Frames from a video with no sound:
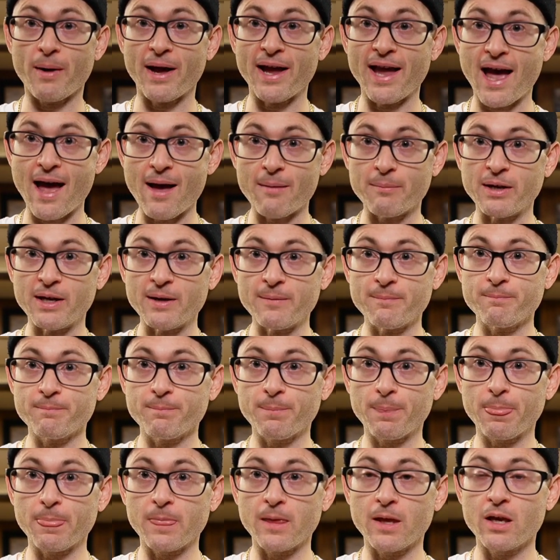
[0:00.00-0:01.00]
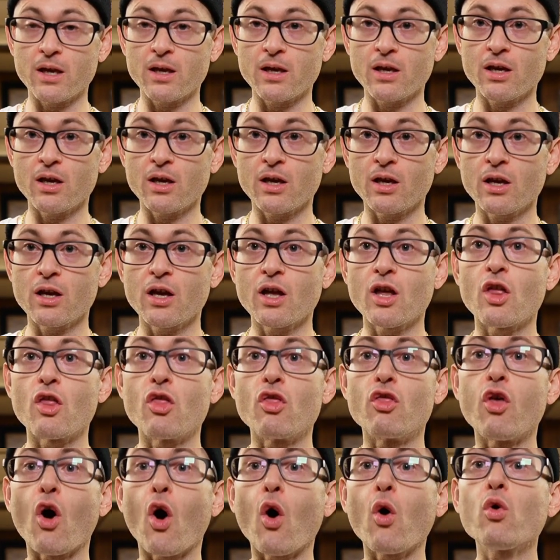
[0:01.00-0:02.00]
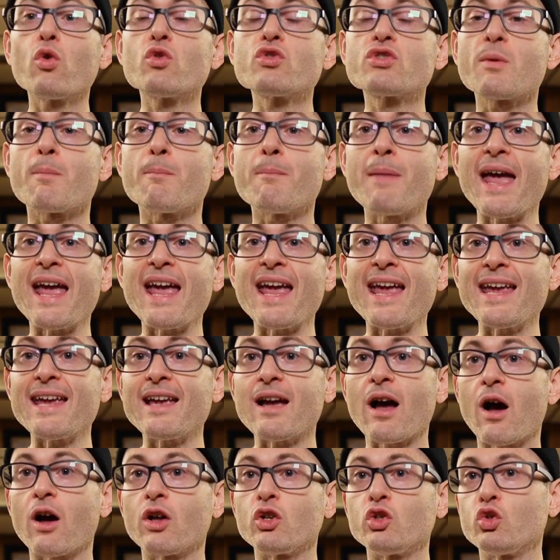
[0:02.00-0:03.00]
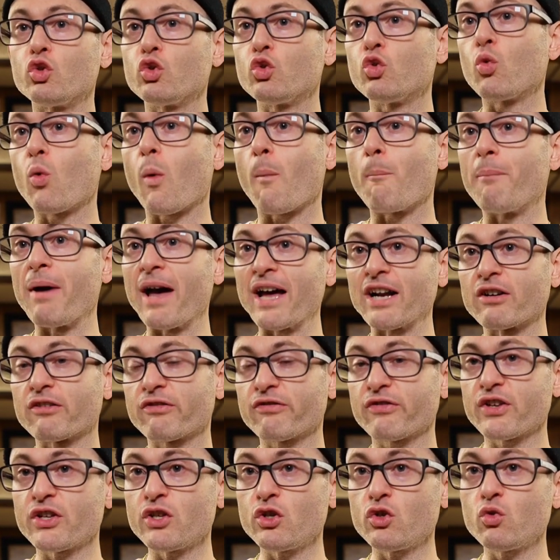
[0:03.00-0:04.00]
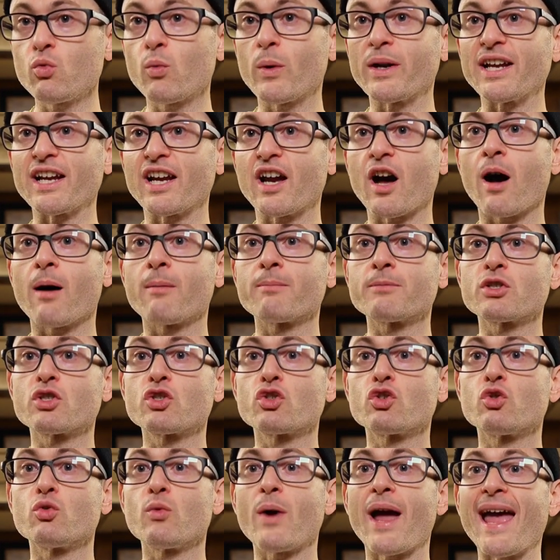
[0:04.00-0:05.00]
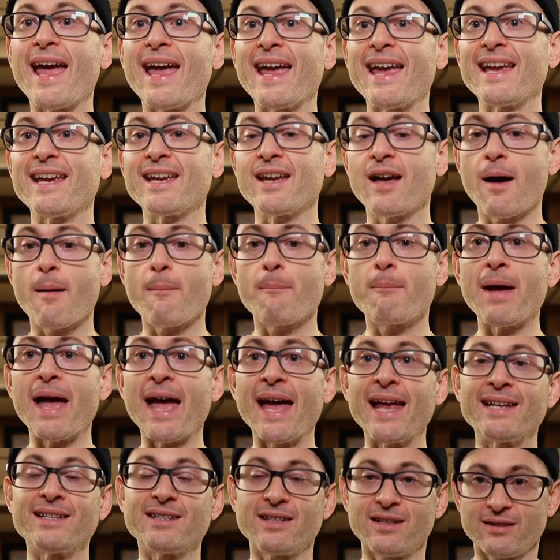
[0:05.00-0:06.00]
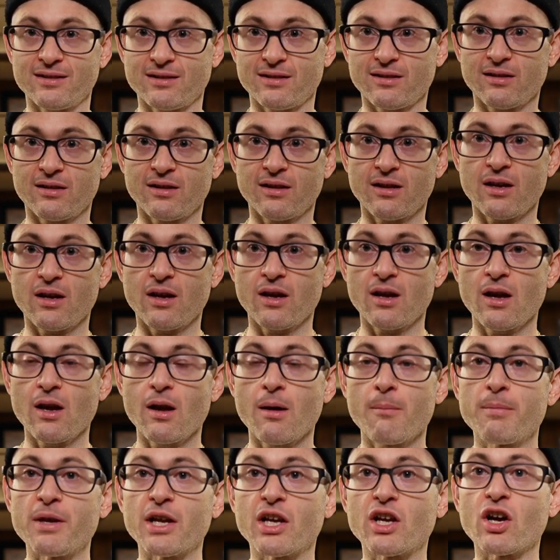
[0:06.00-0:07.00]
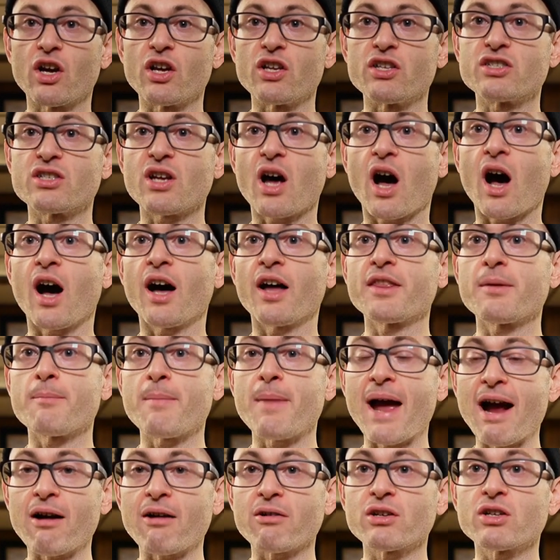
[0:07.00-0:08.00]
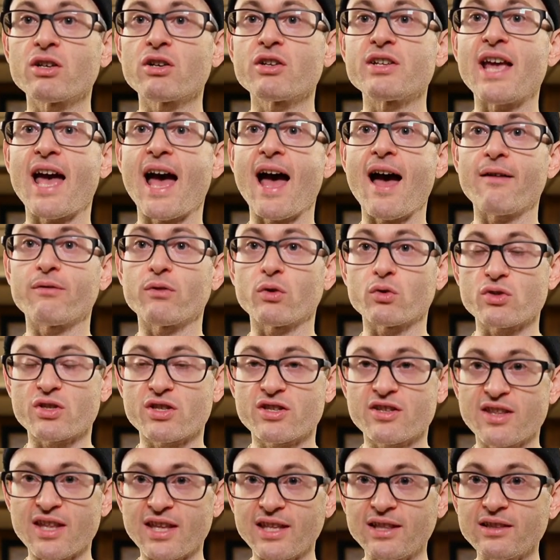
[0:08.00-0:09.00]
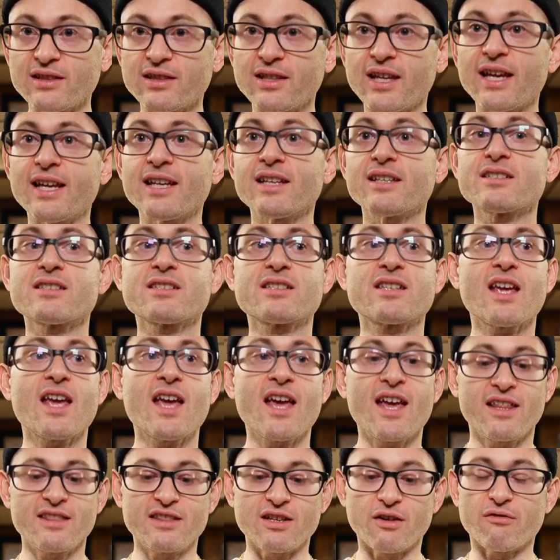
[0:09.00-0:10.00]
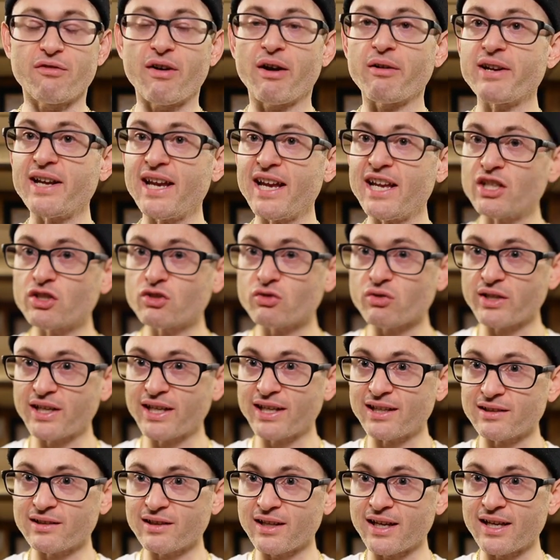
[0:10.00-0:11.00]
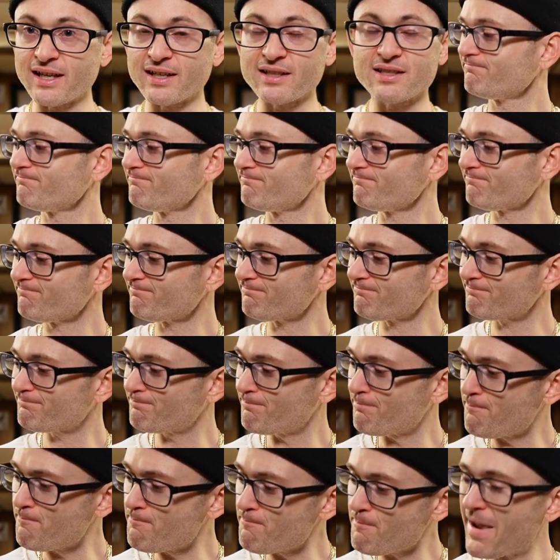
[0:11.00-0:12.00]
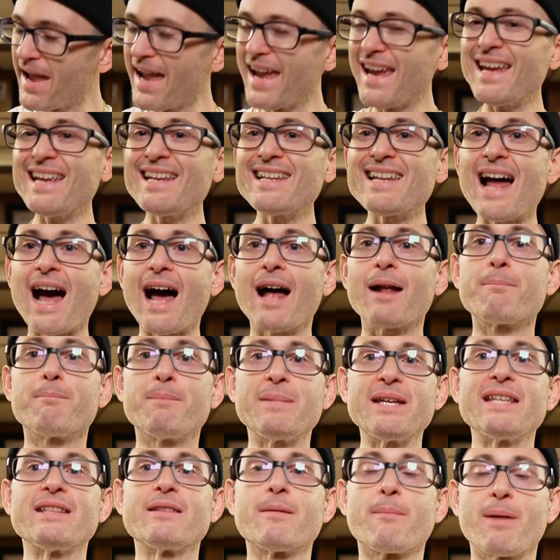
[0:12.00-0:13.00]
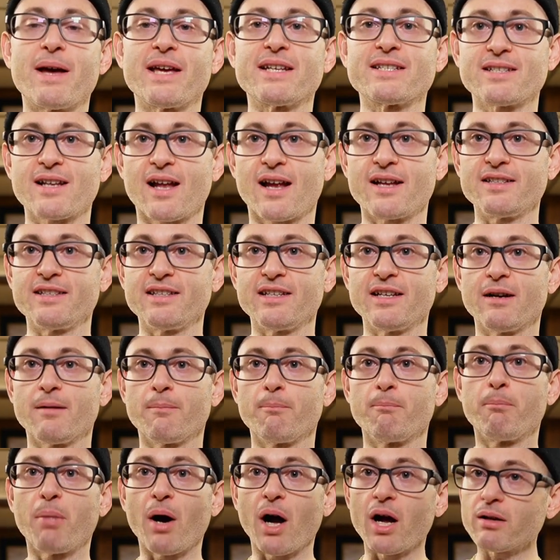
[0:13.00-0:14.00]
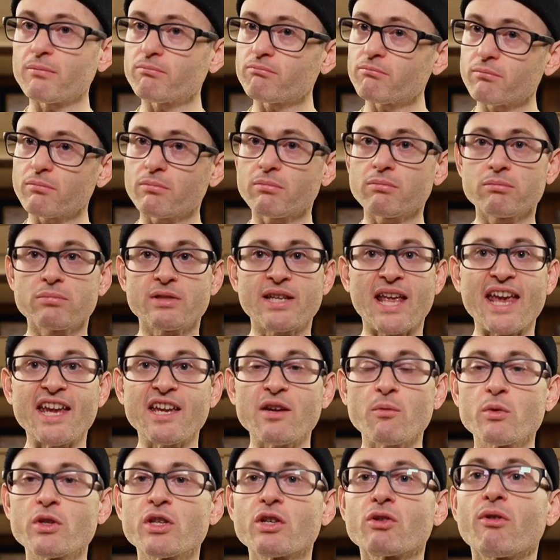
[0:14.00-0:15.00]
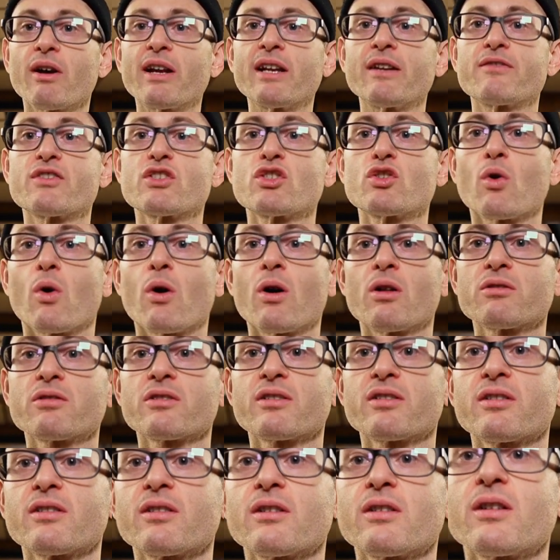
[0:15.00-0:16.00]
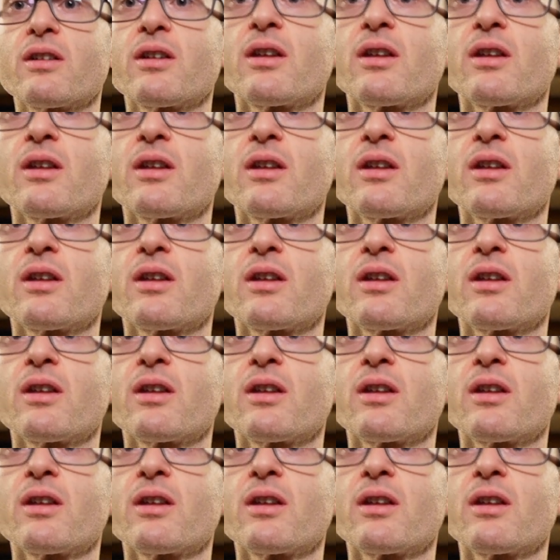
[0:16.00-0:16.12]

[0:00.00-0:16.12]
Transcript: Miami. Those may do better for you when it comes to a pendant, because on the Mariner, you have those thin links. They're very intricate links. May not be the best idea, but take it with a grain of salt.